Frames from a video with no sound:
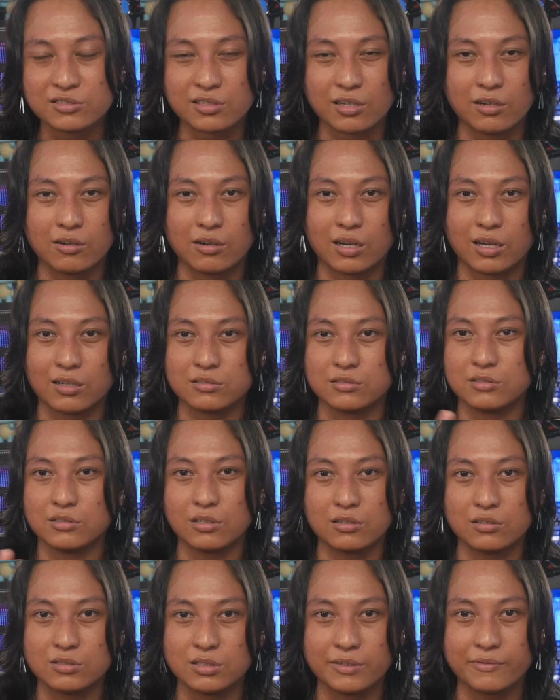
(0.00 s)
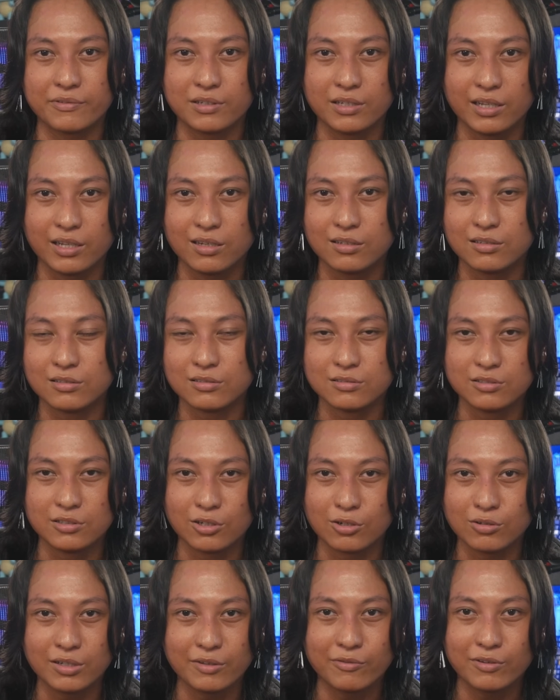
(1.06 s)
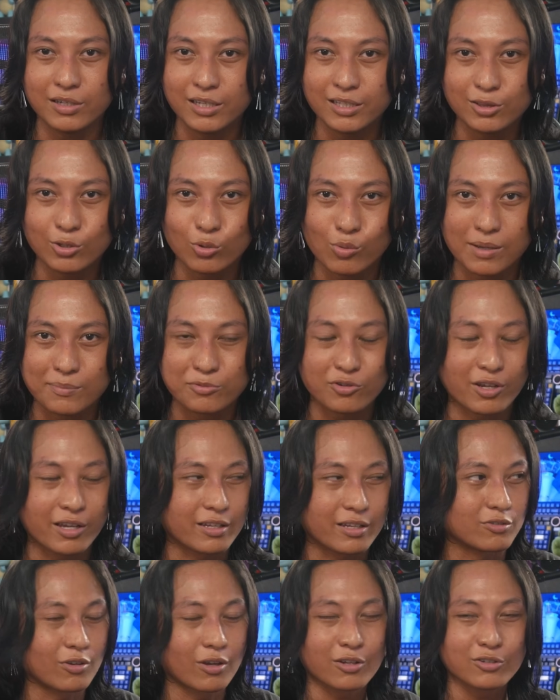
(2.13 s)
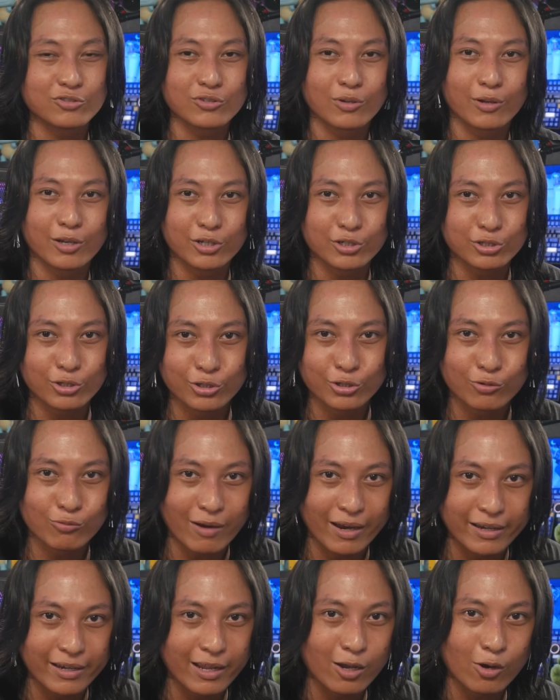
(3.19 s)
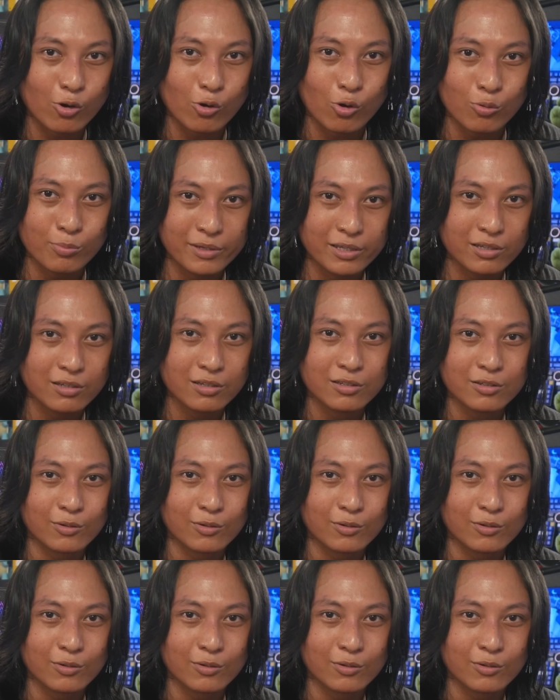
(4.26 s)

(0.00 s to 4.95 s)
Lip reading: So you don't even need the website, because I'm going to show you right now, homie.